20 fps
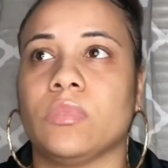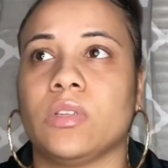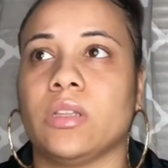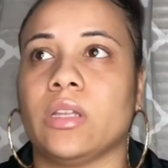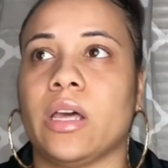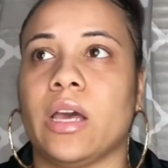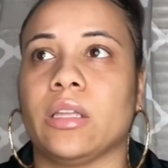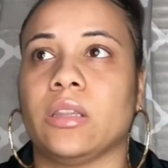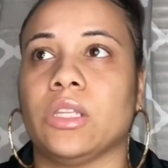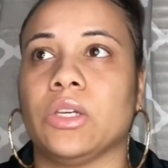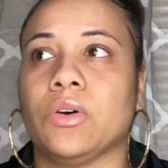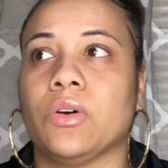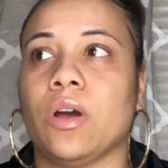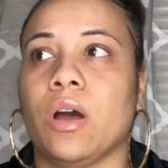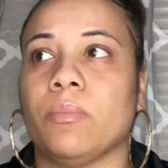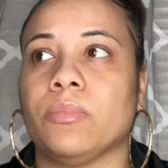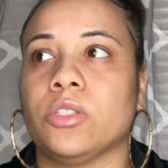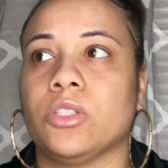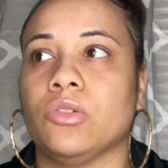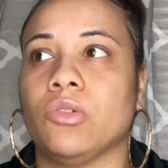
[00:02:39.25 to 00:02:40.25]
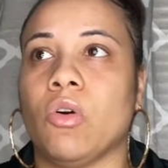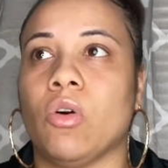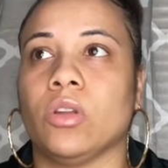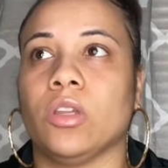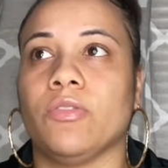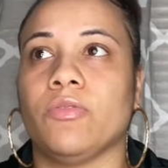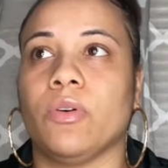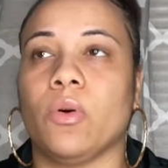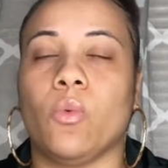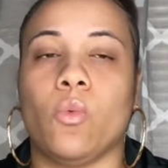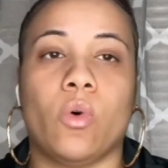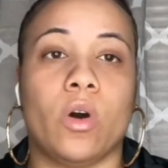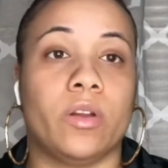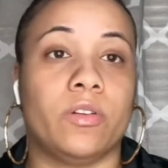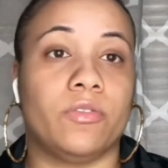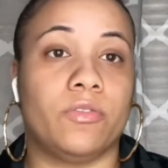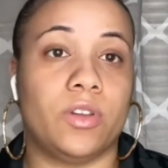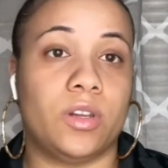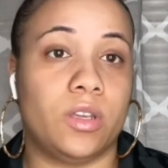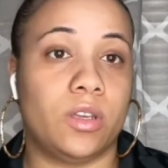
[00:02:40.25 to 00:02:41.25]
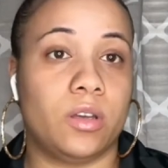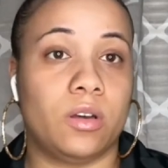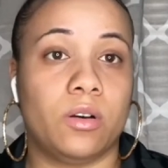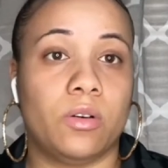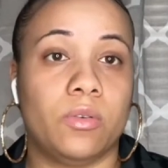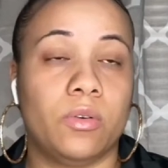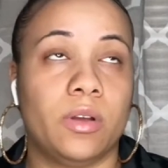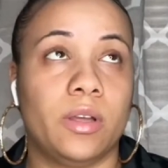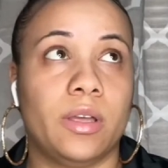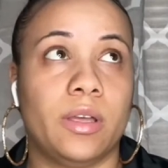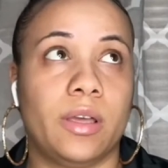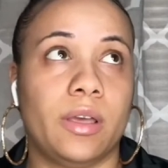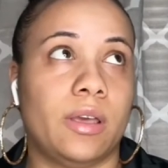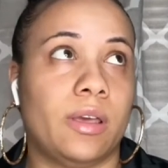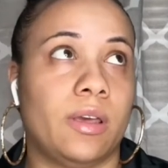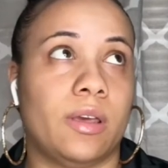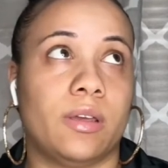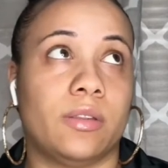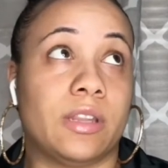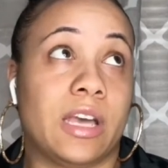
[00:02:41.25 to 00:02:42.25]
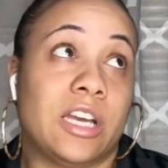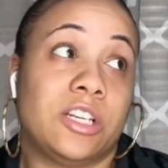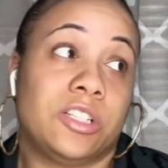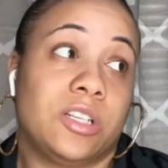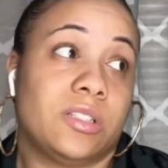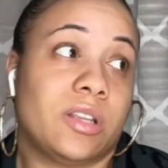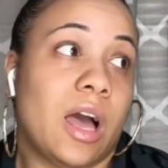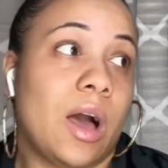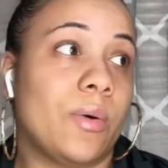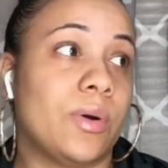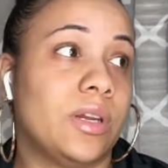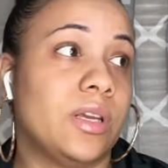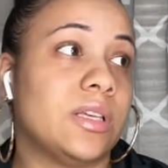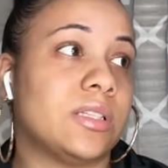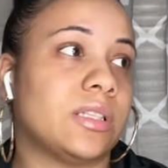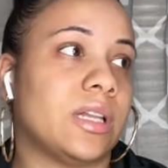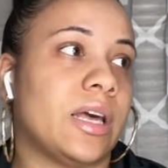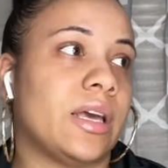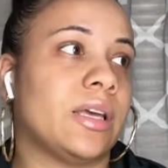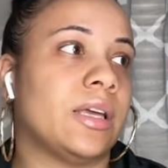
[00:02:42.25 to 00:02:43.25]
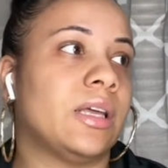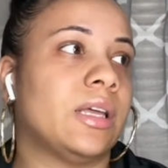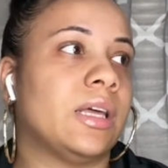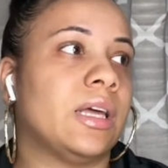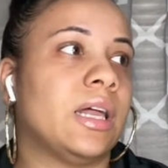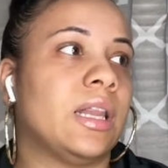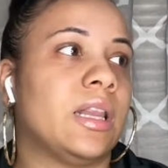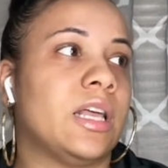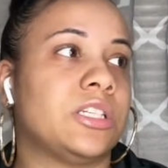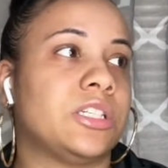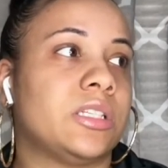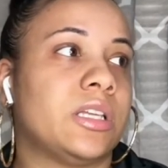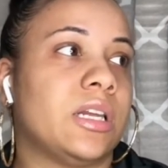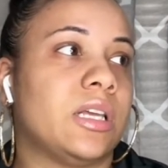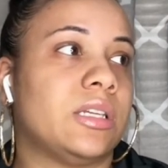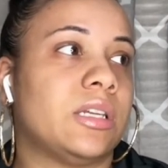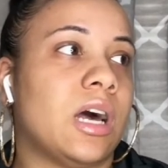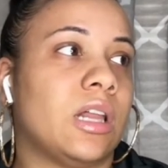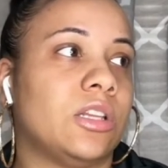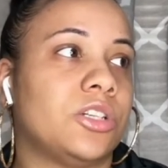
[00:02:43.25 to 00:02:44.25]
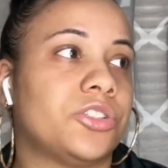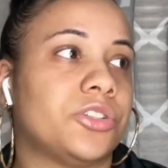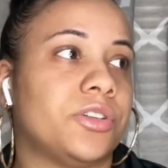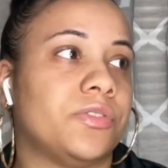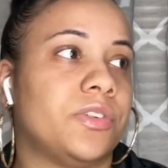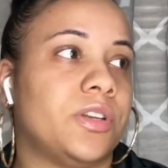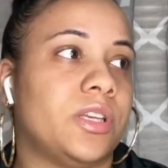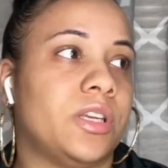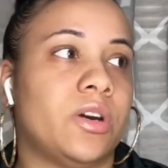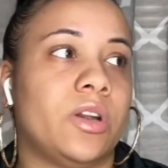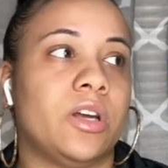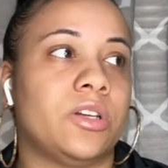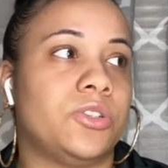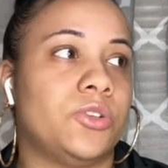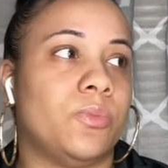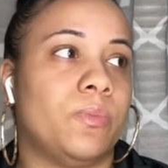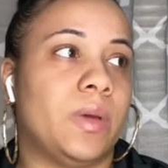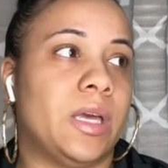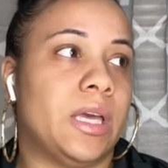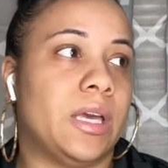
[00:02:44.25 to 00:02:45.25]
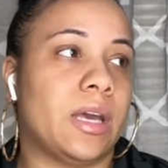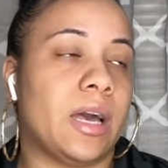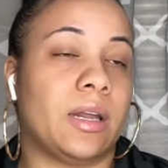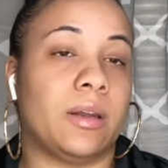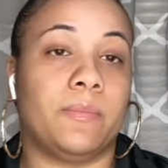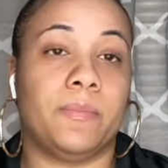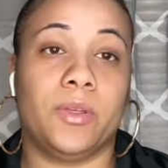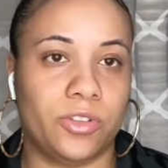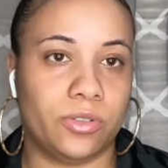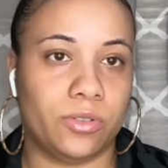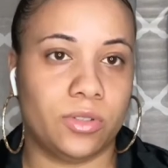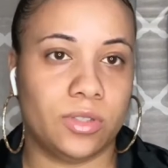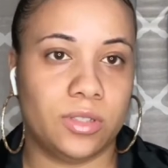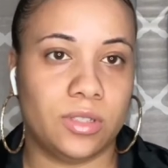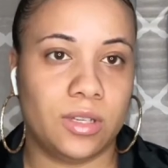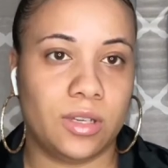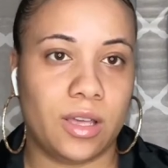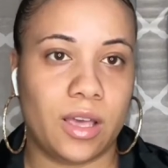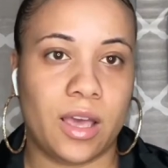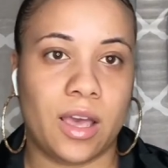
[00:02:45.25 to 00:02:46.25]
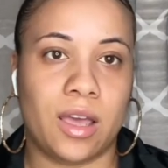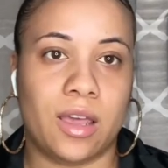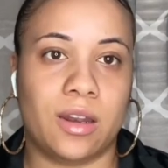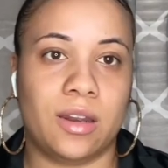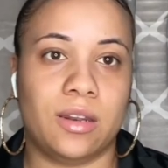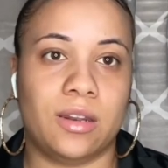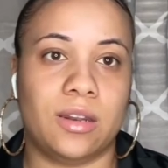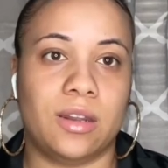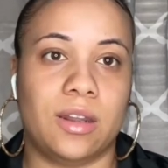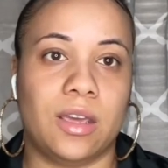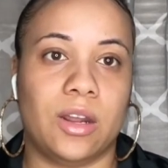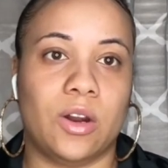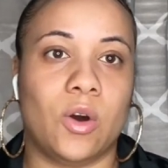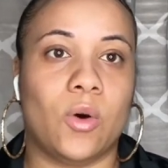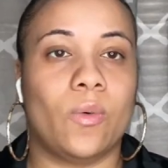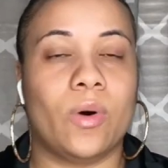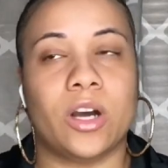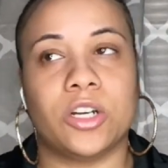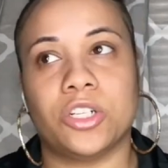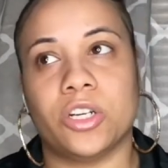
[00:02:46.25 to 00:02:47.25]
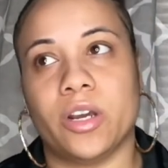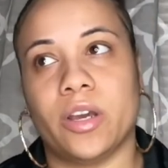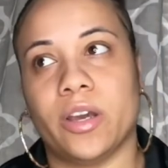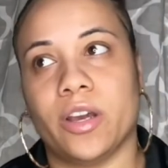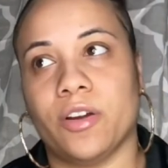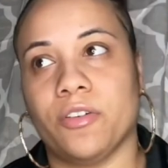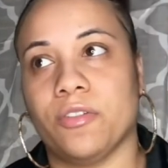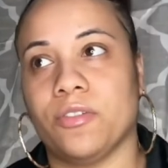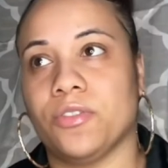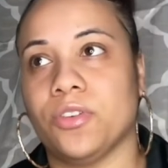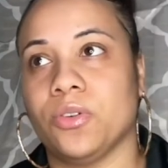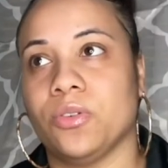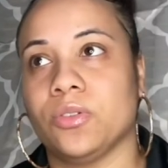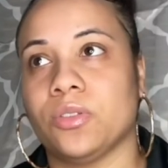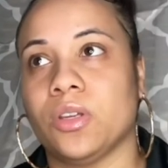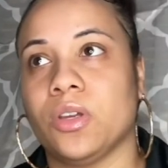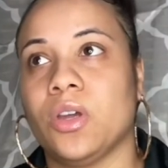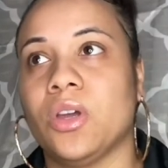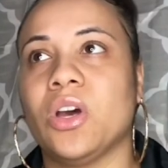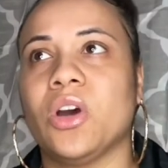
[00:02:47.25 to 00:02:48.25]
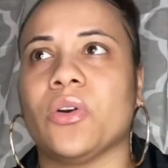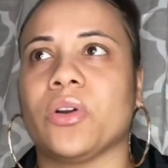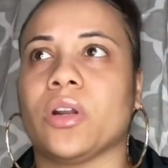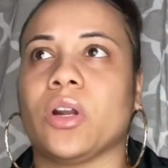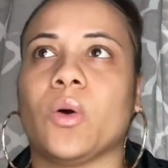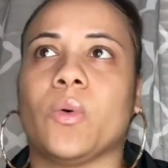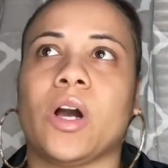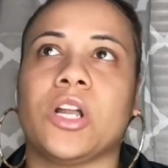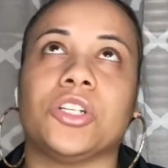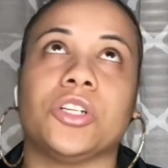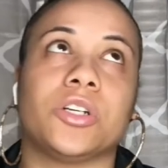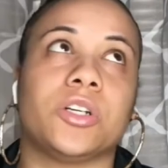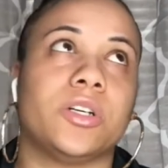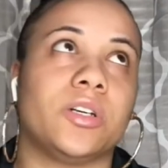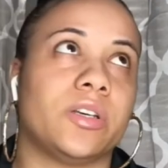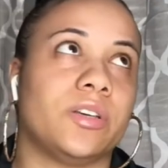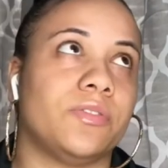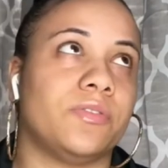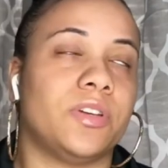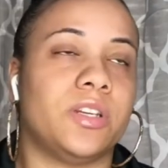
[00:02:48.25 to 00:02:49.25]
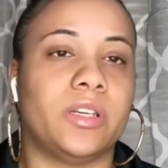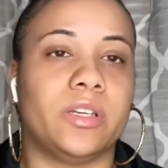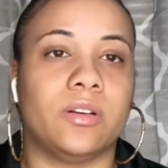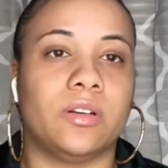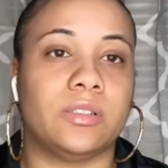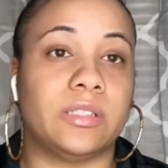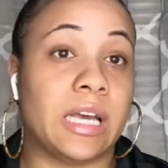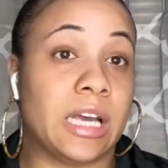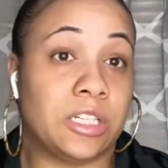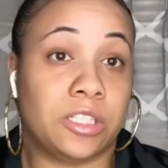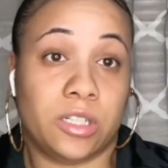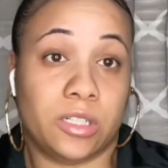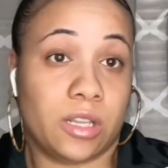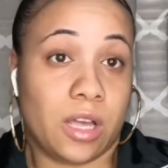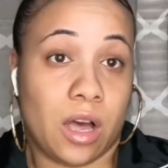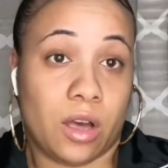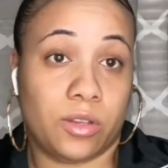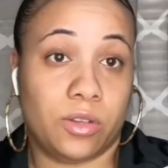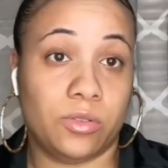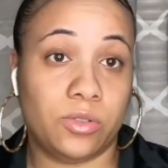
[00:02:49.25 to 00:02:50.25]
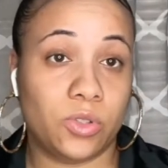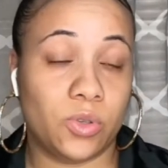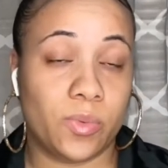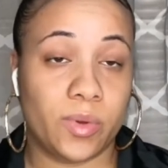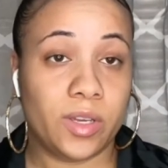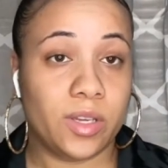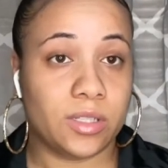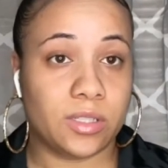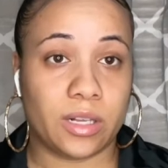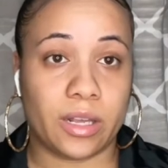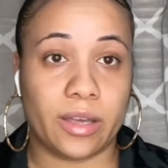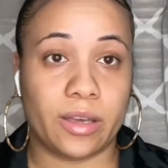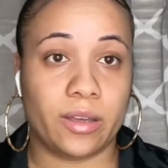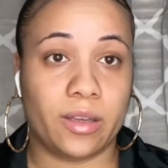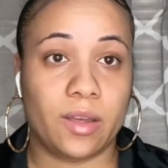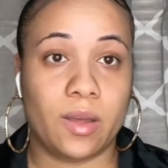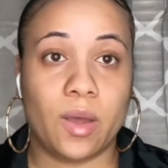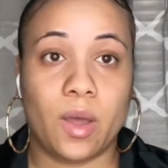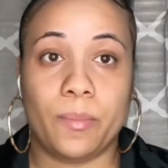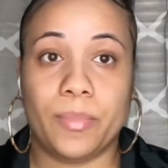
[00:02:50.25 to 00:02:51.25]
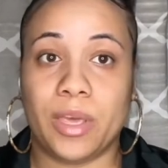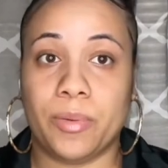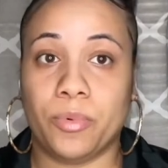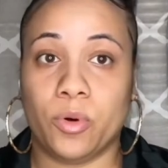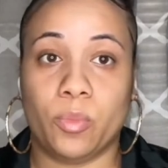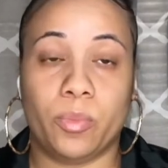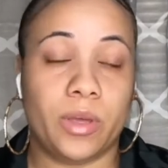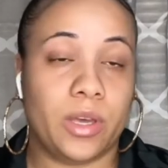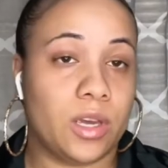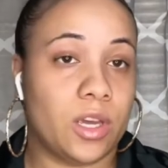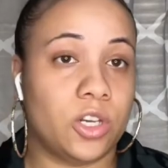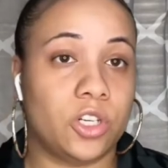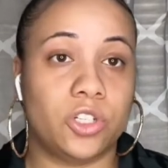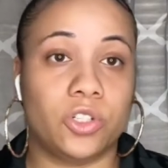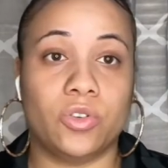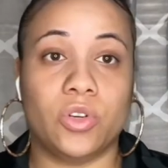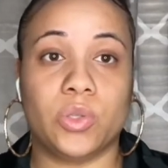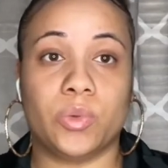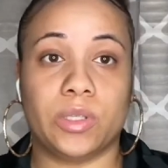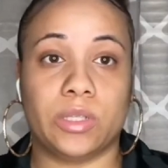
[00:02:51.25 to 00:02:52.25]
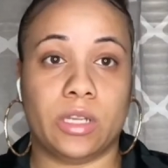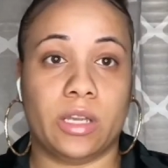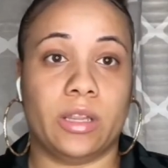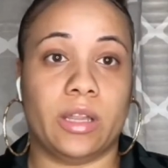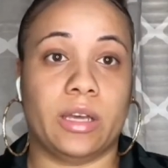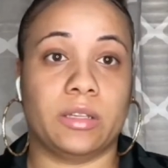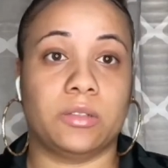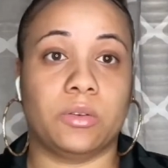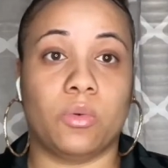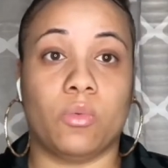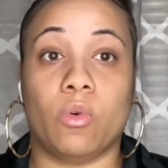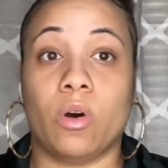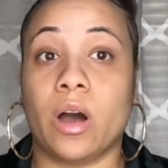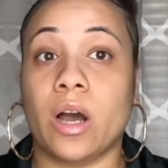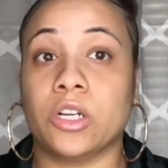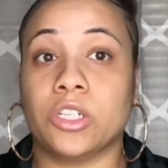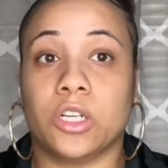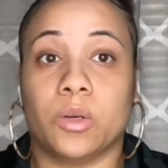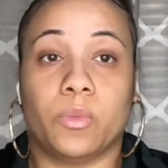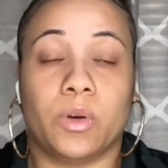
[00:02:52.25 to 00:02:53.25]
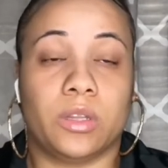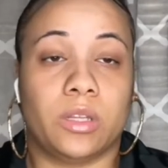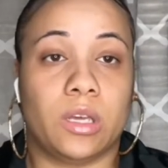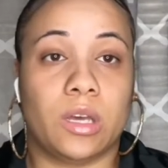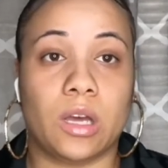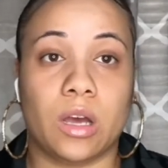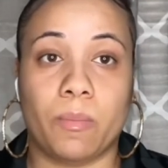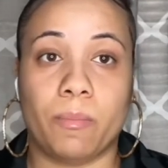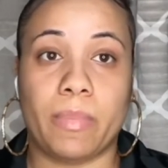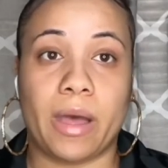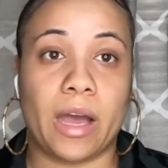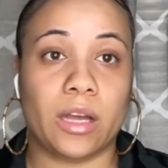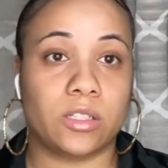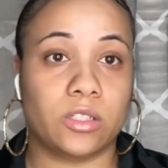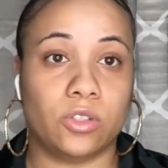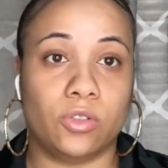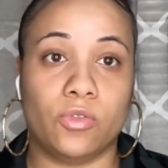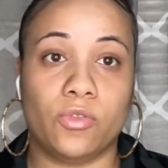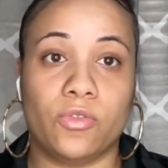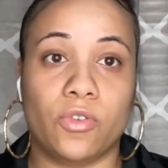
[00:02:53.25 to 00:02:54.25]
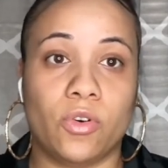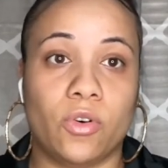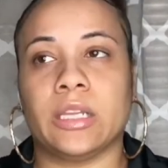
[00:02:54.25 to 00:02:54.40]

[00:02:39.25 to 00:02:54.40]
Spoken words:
Like, they'll come to you only for one video, and that's just how it is. Like, let's just say the Dollar Tree video that you made got a million views, and they don't watch your hair reviews, or they don't watch your cooking videos. That's just how YouTube is. Like, people pick and choose what they like to watch and what they come back to you for.